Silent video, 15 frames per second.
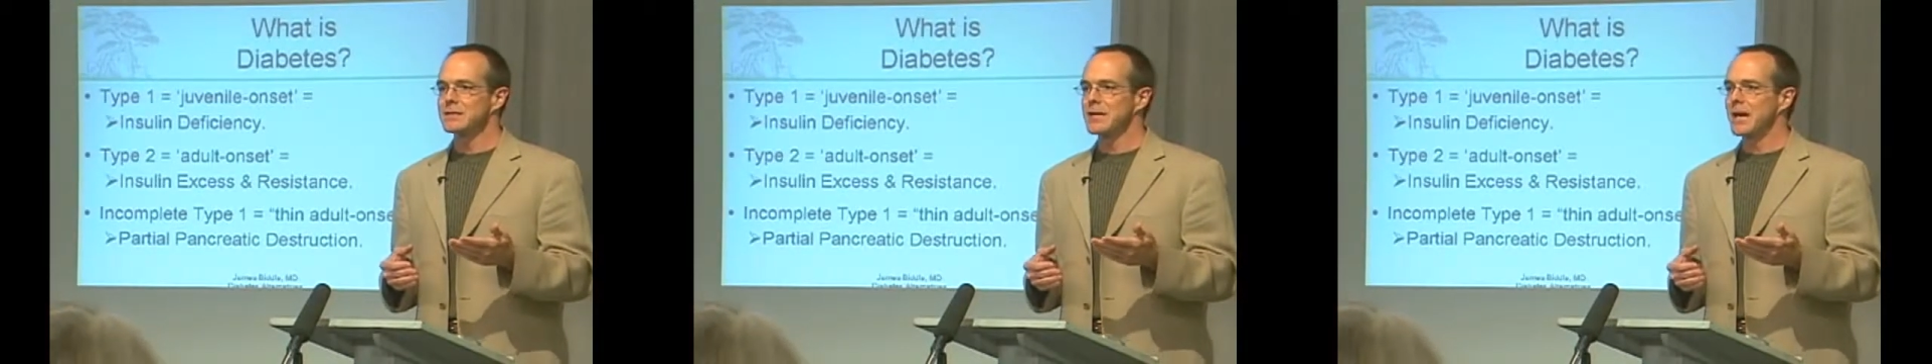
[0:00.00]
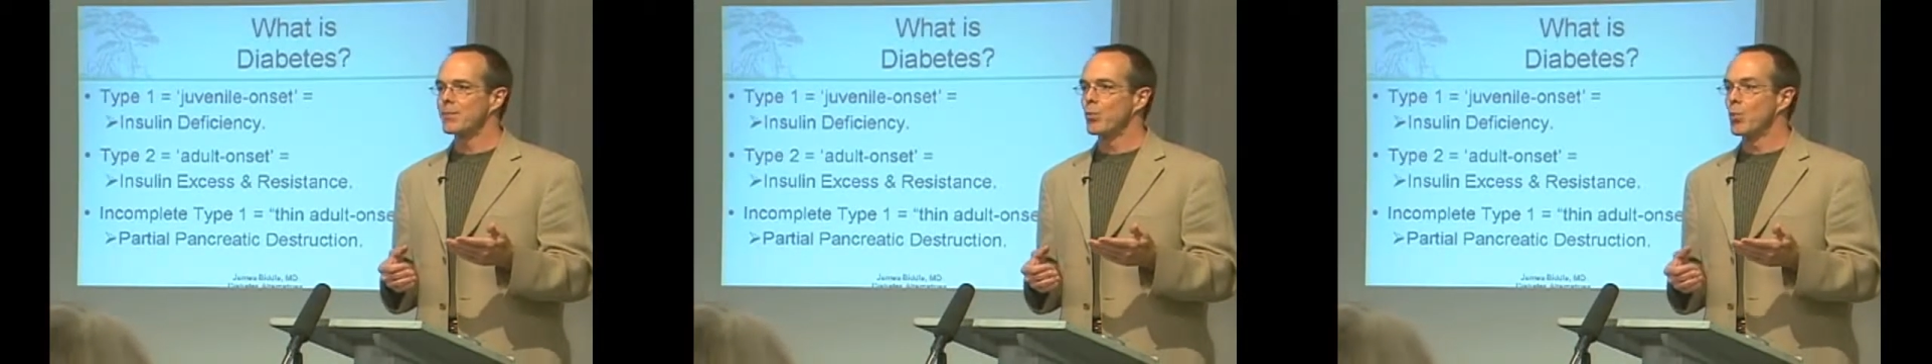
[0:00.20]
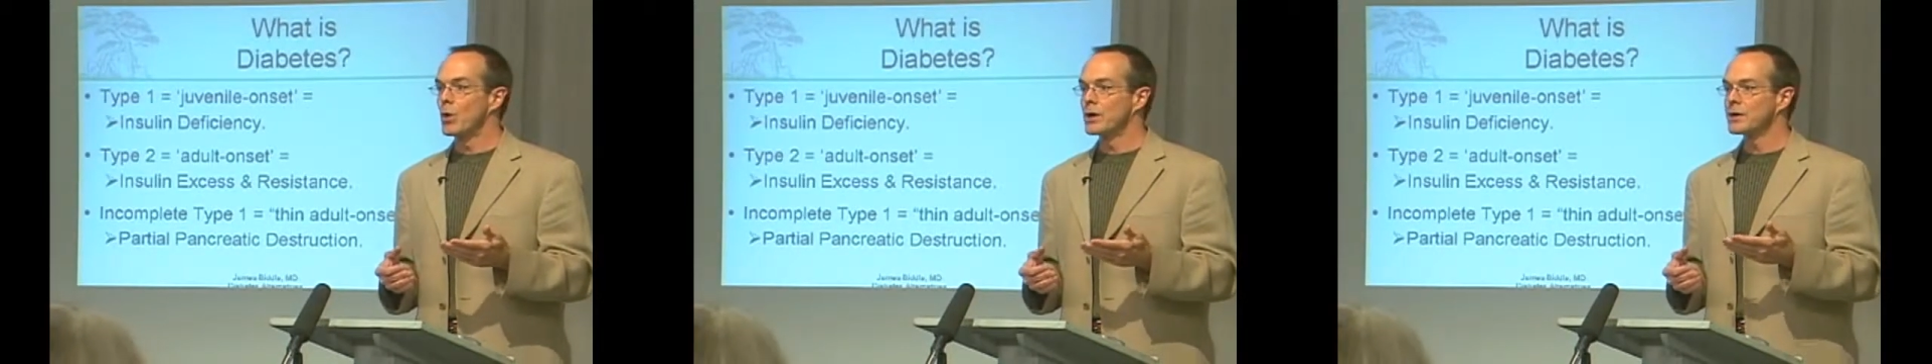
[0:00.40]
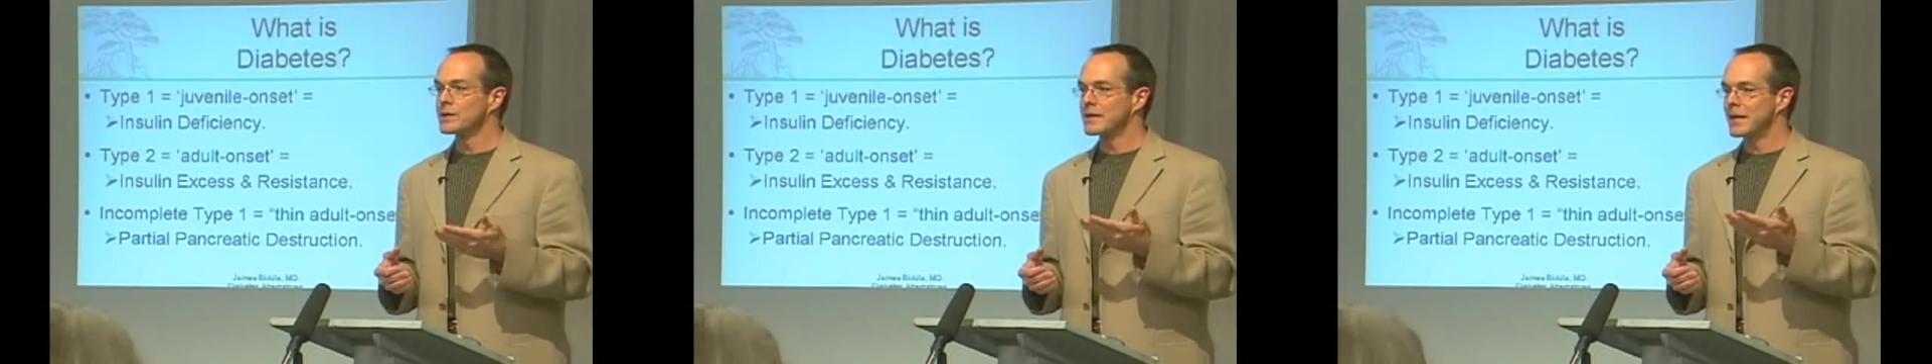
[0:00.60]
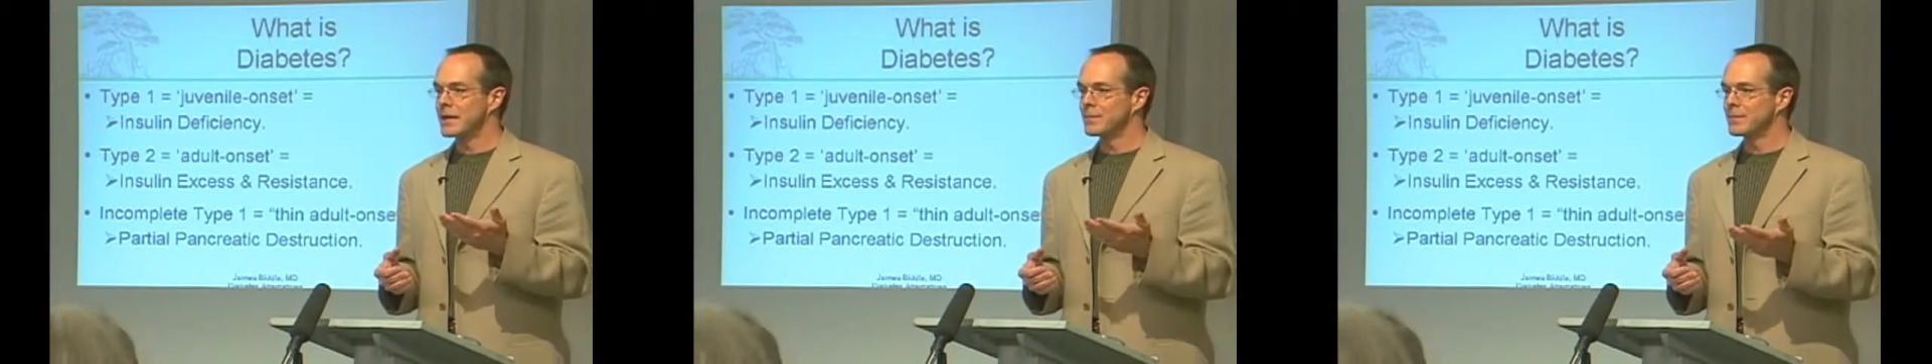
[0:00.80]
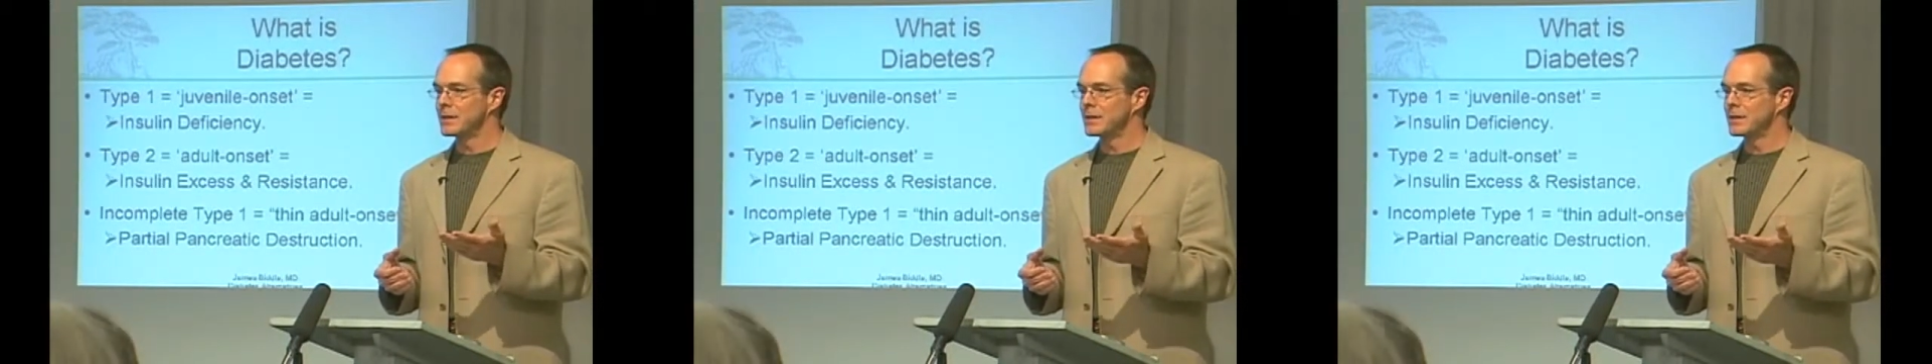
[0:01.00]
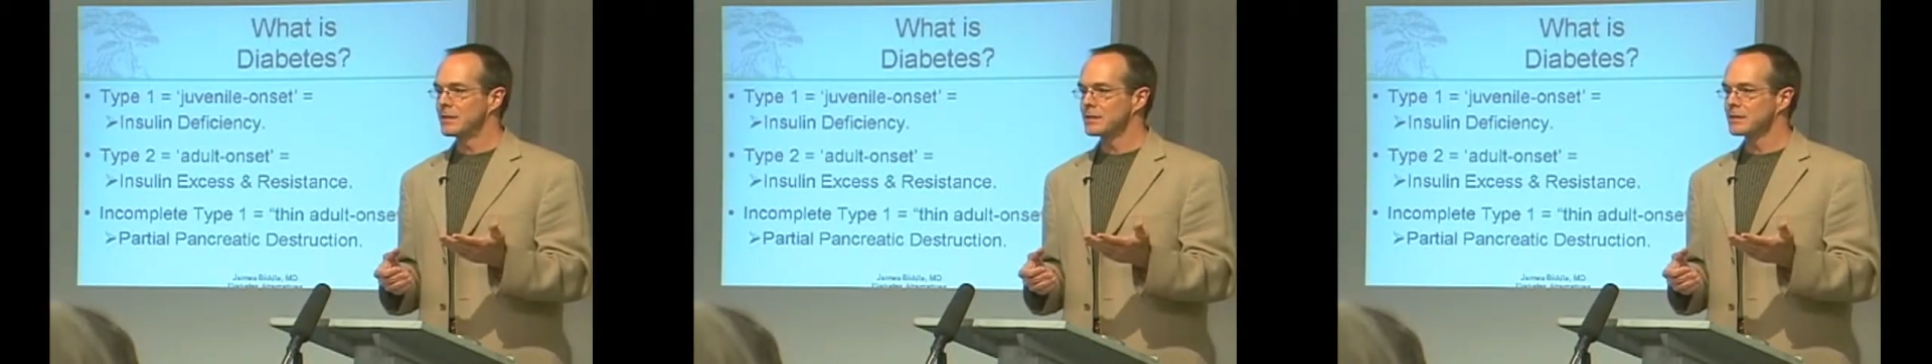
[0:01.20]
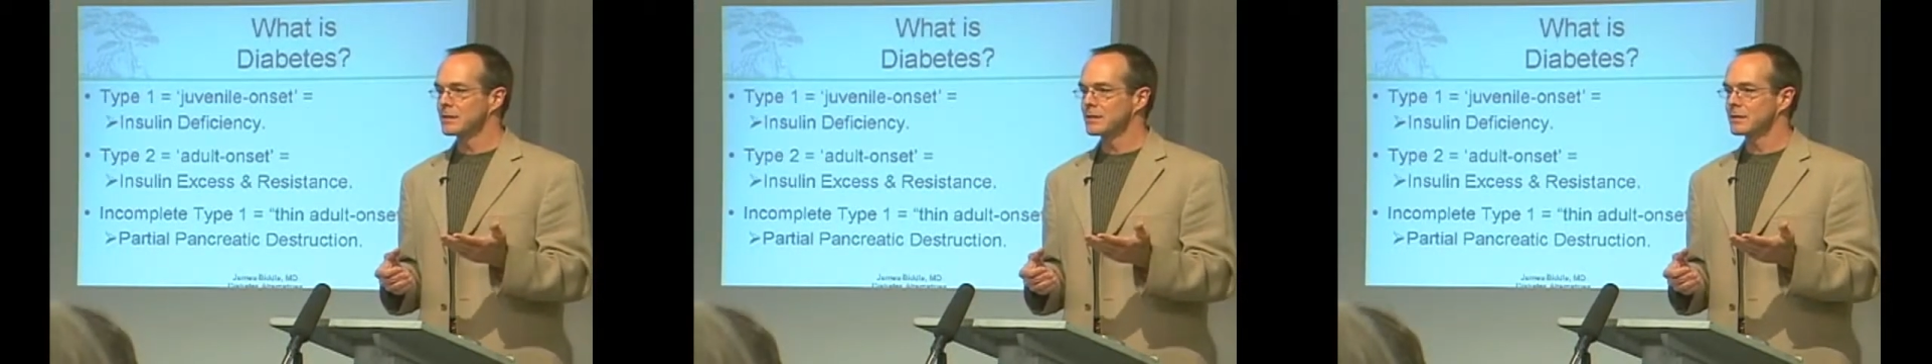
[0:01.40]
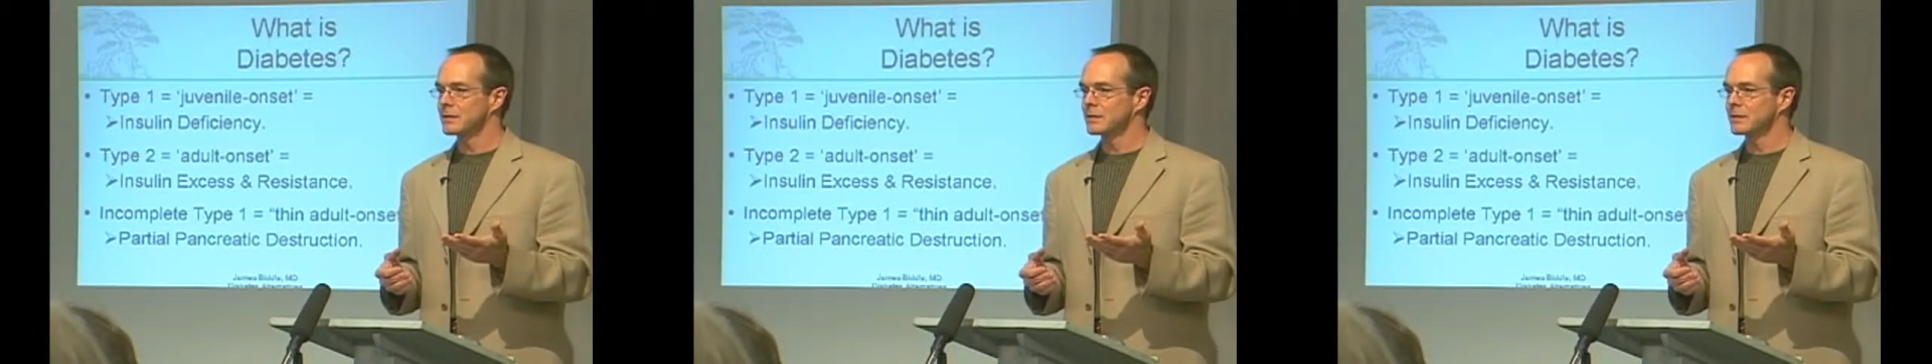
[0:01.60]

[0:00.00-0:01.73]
type 1 diabetes.